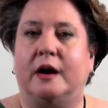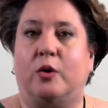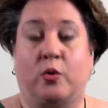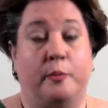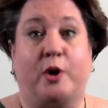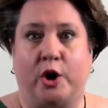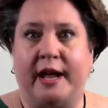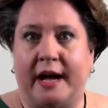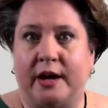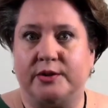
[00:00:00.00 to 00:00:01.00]
or
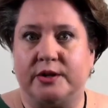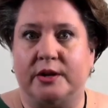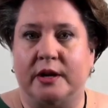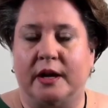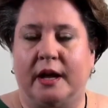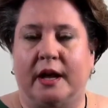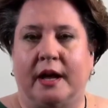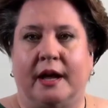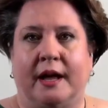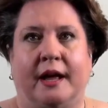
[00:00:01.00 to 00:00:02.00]
burnout.
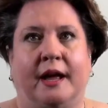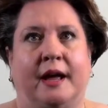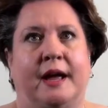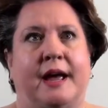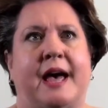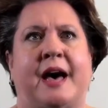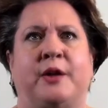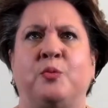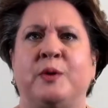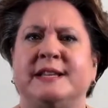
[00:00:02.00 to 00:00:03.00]

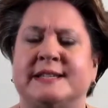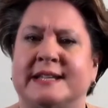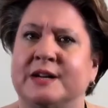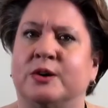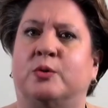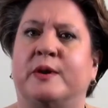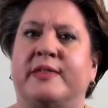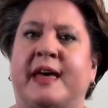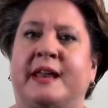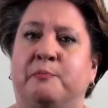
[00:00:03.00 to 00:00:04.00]
How do we deal
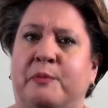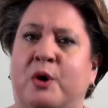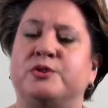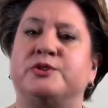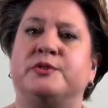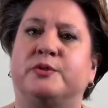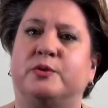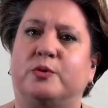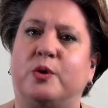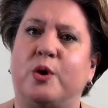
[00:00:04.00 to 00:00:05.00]
with that
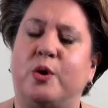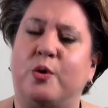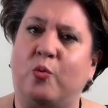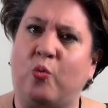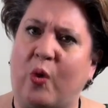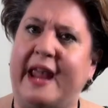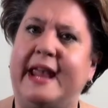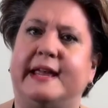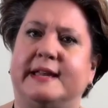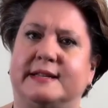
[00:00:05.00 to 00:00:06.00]
emotional
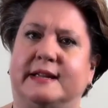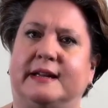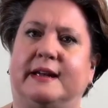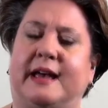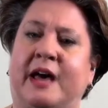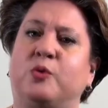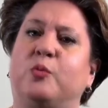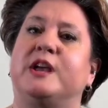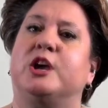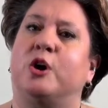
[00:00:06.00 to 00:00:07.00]
weight? How do
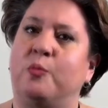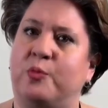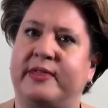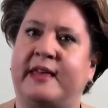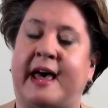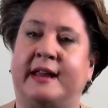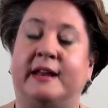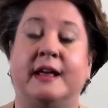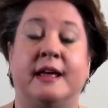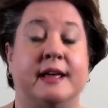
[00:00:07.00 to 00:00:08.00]
we cope with that?
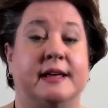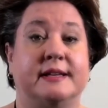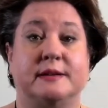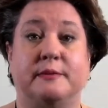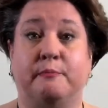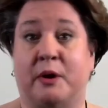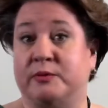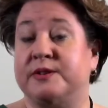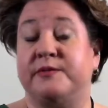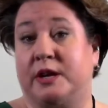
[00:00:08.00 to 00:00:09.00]
And
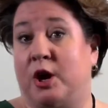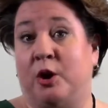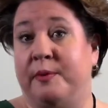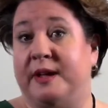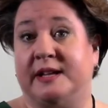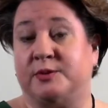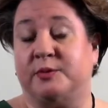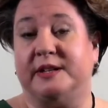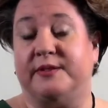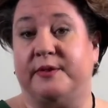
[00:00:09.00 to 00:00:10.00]
most of the coping has
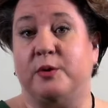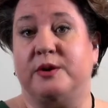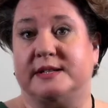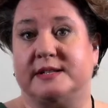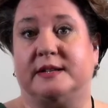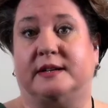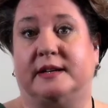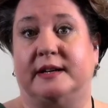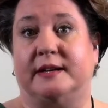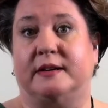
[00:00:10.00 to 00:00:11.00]
really focused
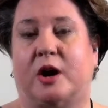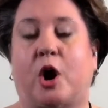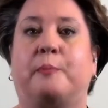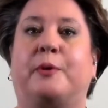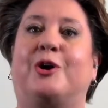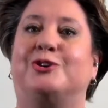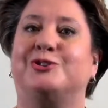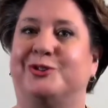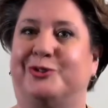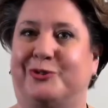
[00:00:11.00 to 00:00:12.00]
on our
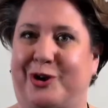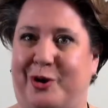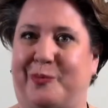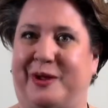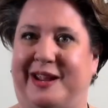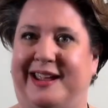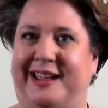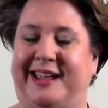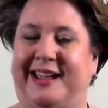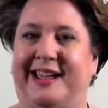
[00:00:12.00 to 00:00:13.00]
personal coping.
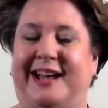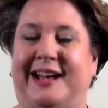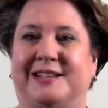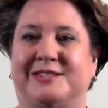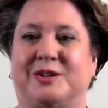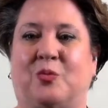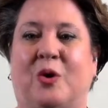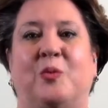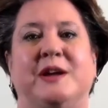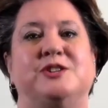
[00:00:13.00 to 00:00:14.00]
So
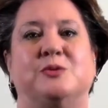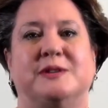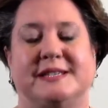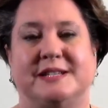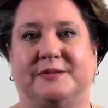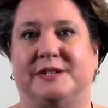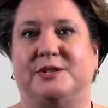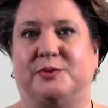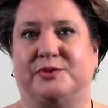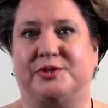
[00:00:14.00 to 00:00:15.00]
what we do as
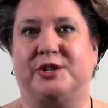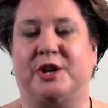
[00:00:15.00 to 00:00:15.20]
individuals to